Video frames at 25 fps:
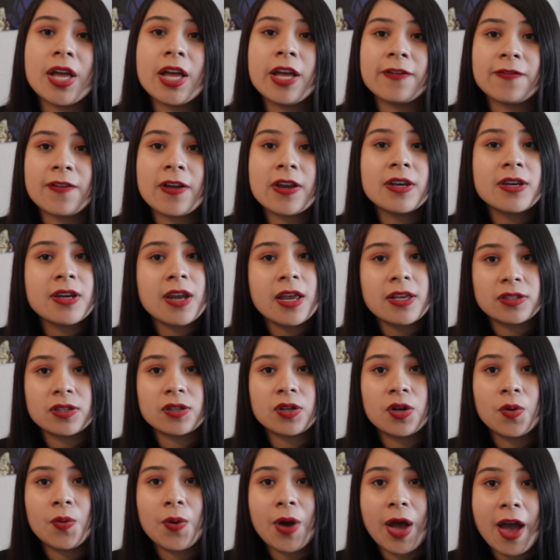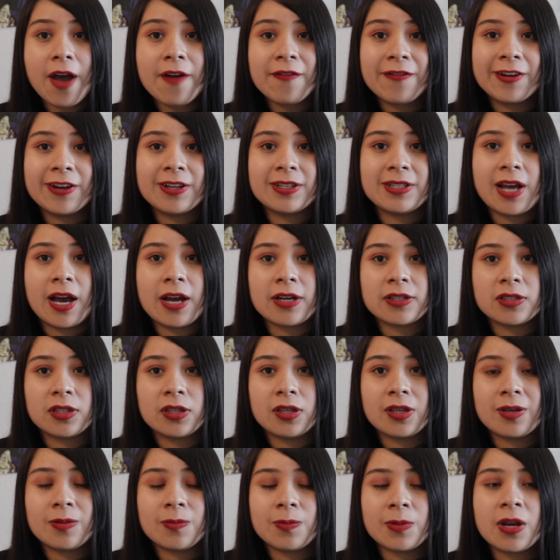if Nezuko ever attacks a
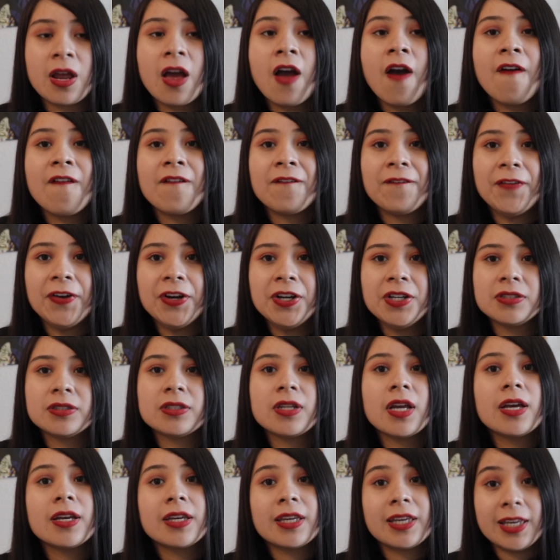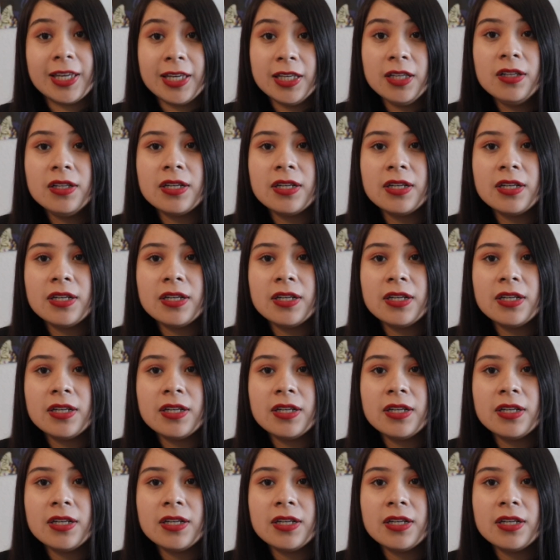human. First, kill